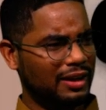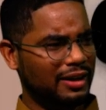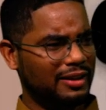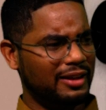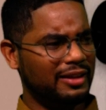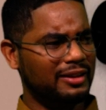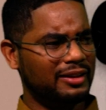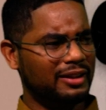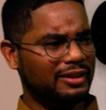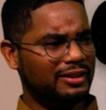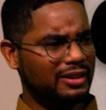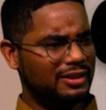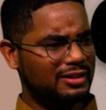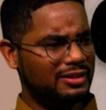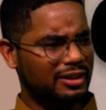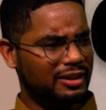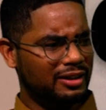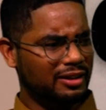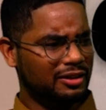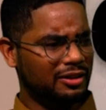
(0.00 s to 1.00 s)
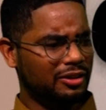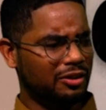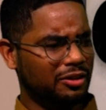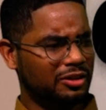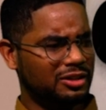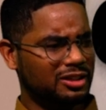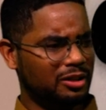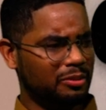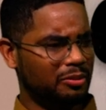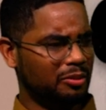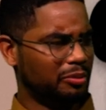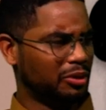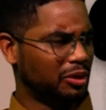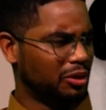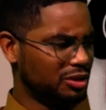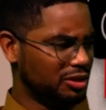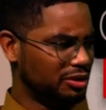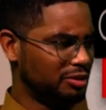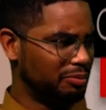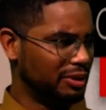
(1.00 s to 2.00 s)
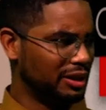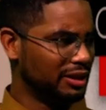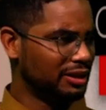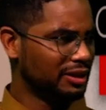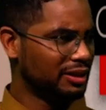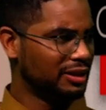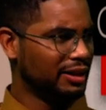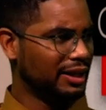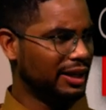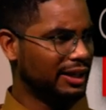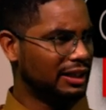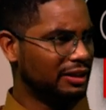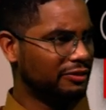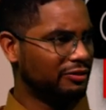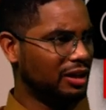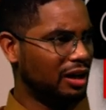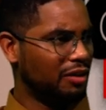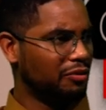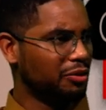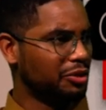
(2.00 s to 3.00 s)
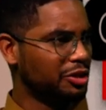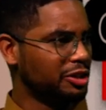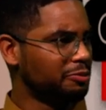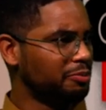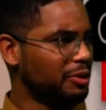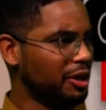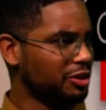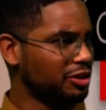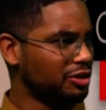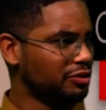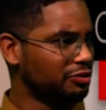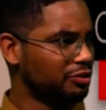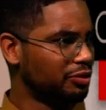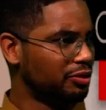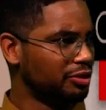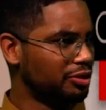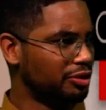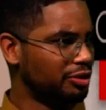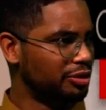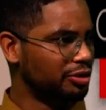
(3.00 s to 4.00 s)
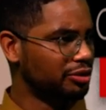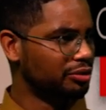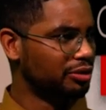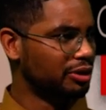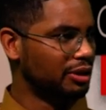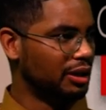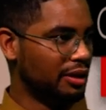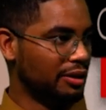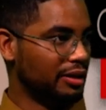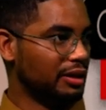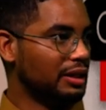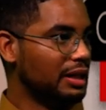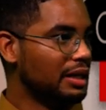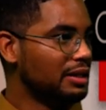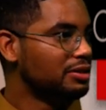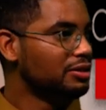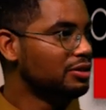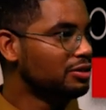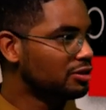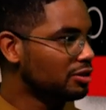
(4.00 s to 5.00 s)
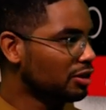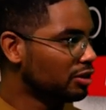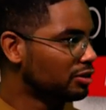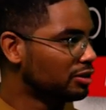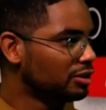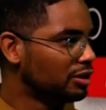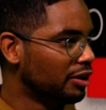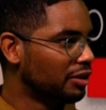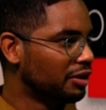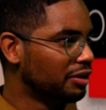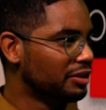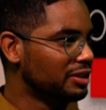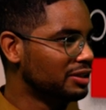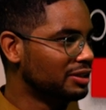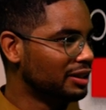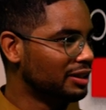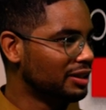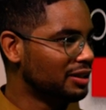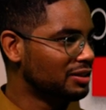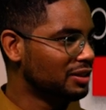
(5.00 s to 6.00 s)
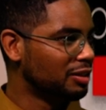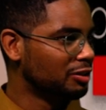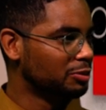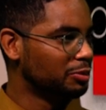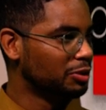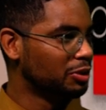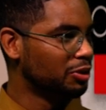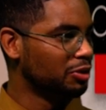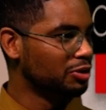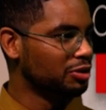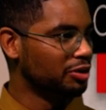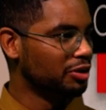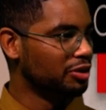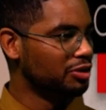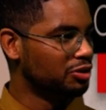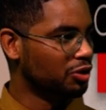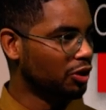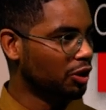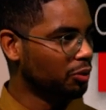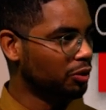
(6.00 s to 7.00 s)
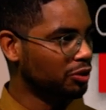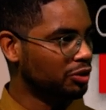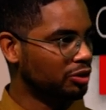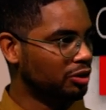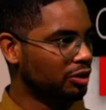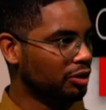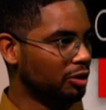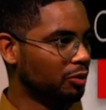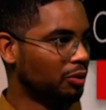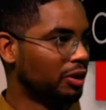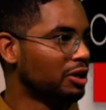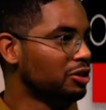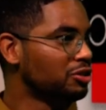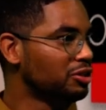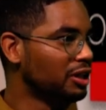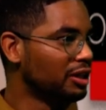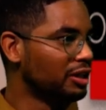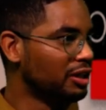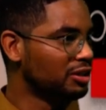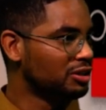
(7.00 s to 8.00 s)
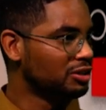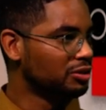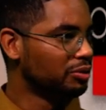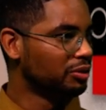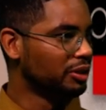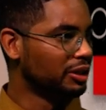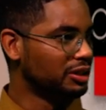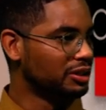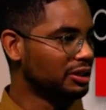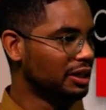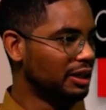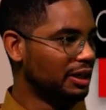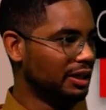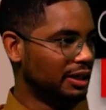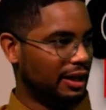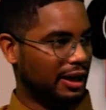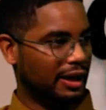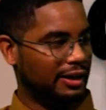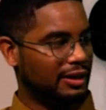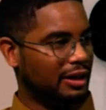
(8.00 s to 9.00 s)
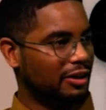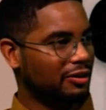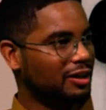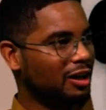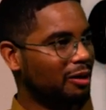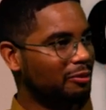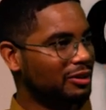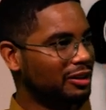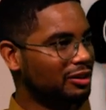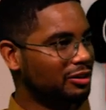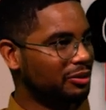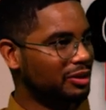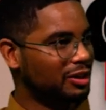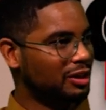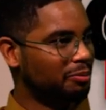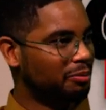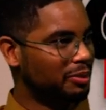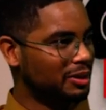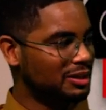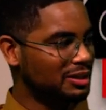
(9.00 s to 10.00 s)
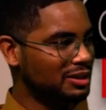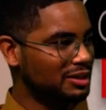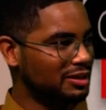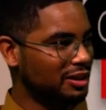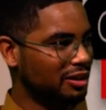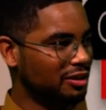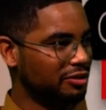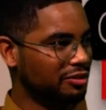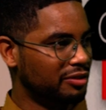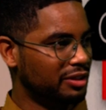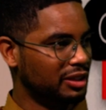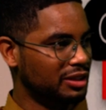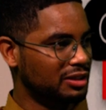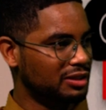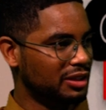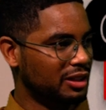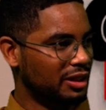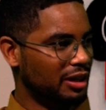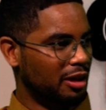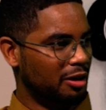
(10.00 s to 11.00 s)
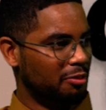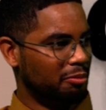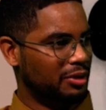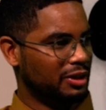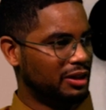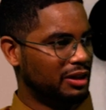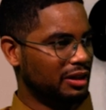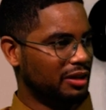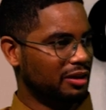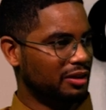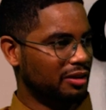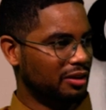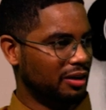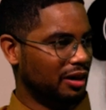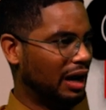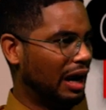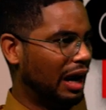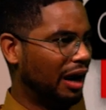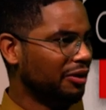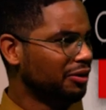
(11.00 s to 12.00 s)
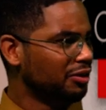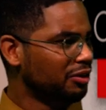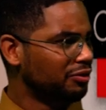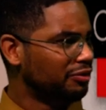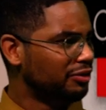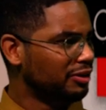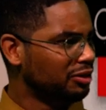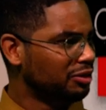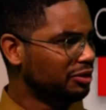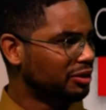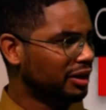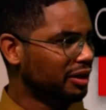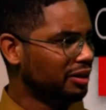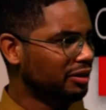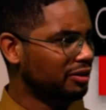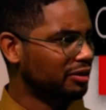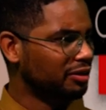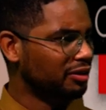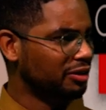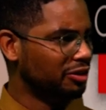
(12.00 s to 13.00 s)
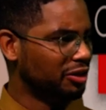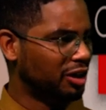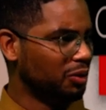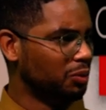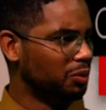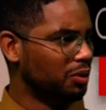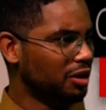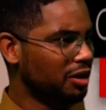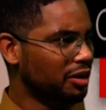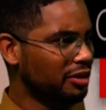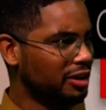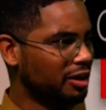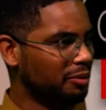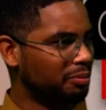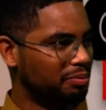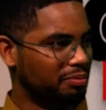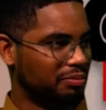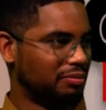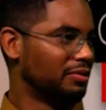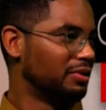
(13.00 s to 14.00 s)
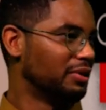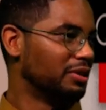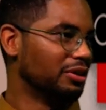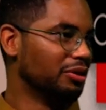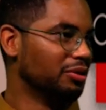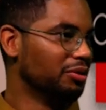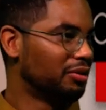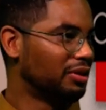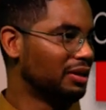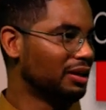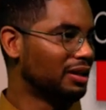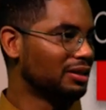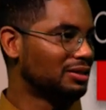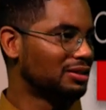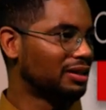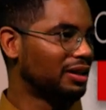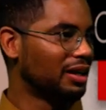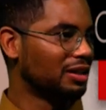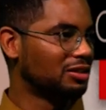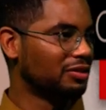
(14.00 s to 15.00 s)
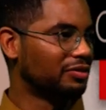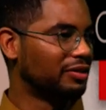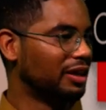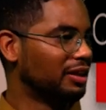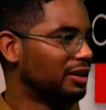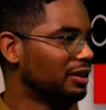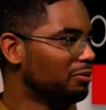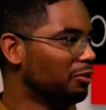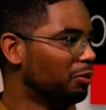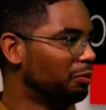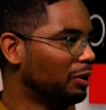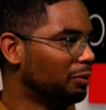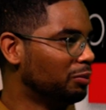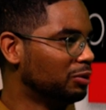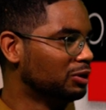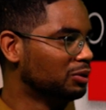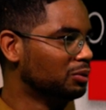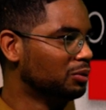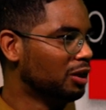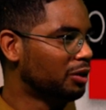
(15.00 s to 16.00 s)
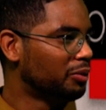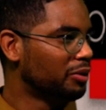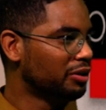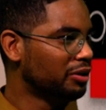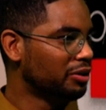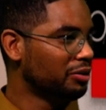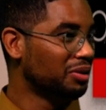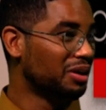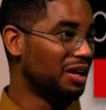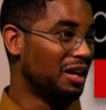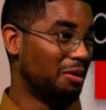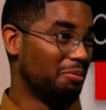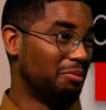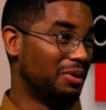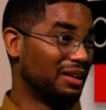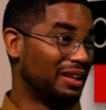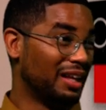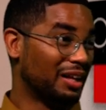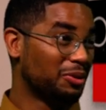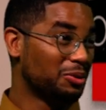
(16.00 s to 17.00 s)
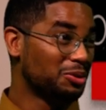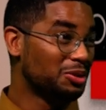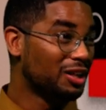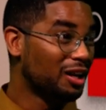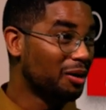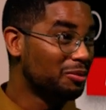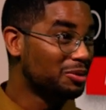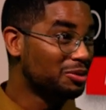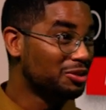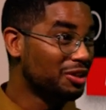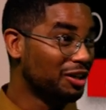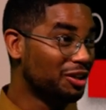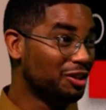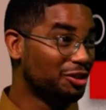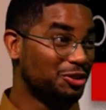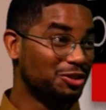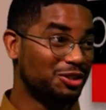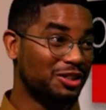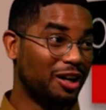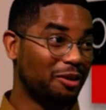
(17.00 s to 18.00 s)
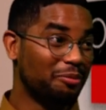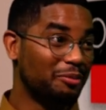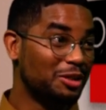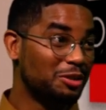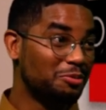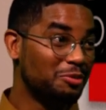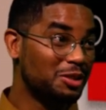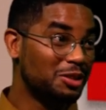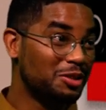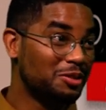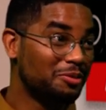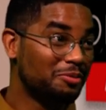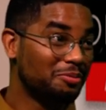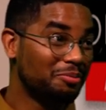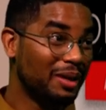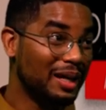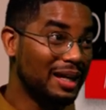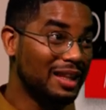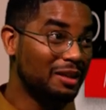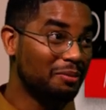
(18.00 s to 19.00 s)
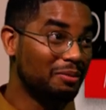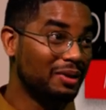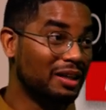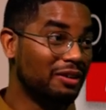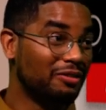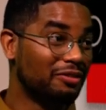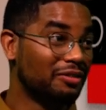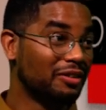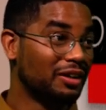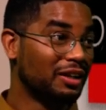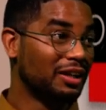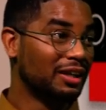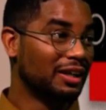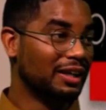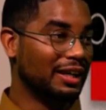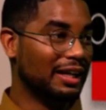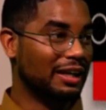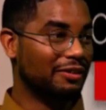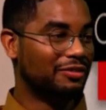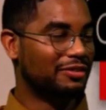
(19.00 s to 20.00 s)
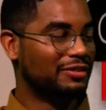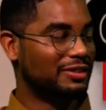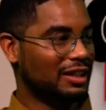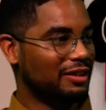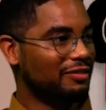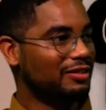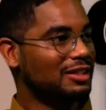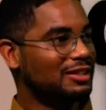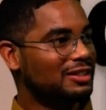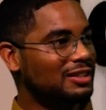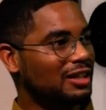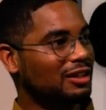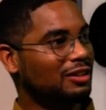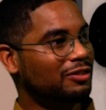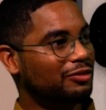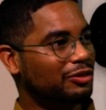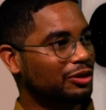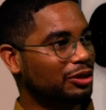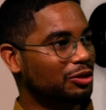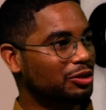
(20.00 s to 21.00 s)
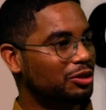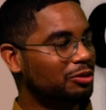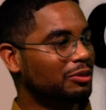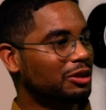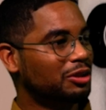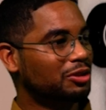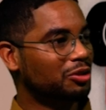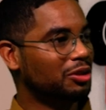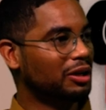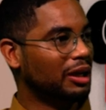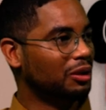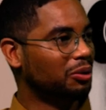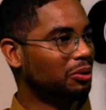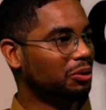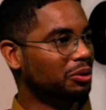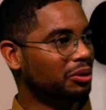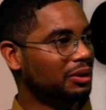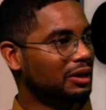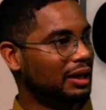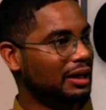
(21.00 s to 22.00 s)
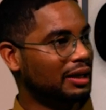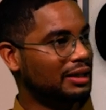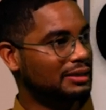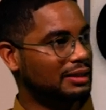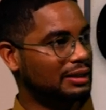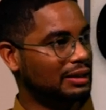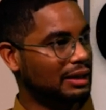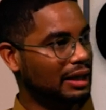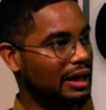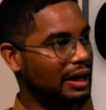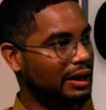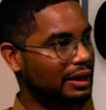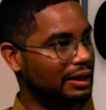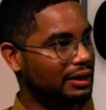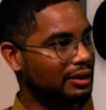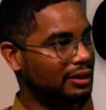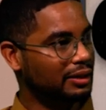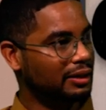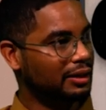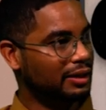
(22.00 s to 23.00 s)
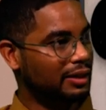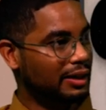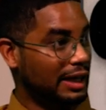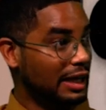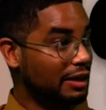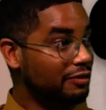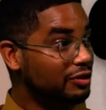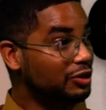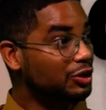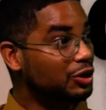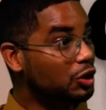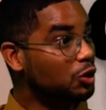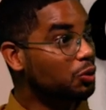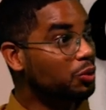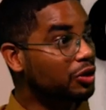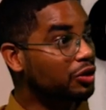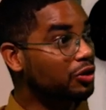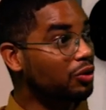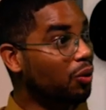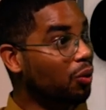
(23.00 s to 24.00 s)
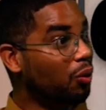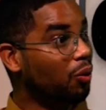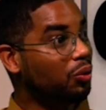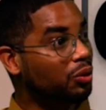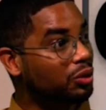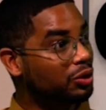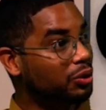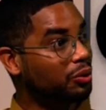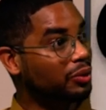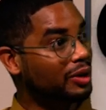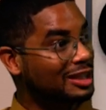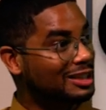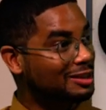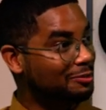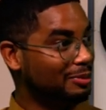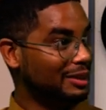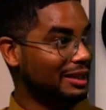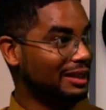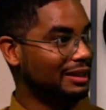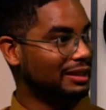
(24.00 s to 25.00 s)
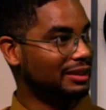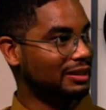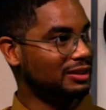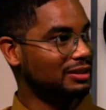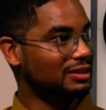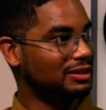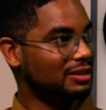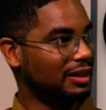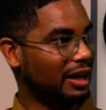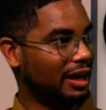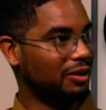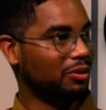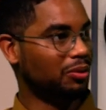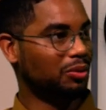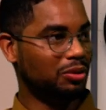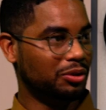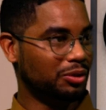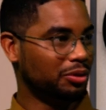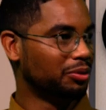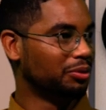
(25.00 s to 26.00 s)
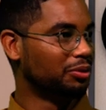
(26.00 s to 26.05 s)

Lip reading: I think that does take a toll on someone because being a creative, you have all this passion for what you do. The reason you started going into this industry was because you enjoyed what you do and you want to share these stories. And now coming in doing the business side of things. But then how do you feel you can work on that? Do you think it's a case of getting more people to work with you? But that also comes as a challenge because now it means you must pay them. And if it's even a struggle for you to make sure you get all your clients in line, even you with all your experience and all